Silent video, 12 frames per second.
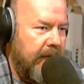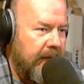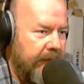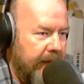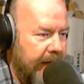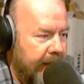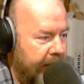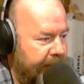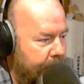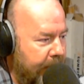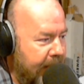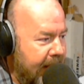and everyone had to have
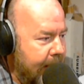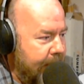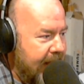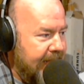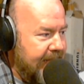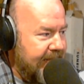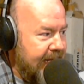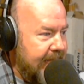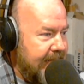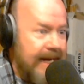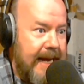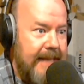that ping, ping, zing,
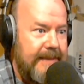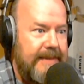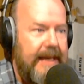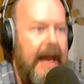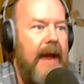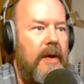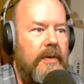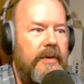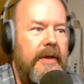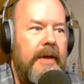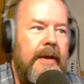zing sound,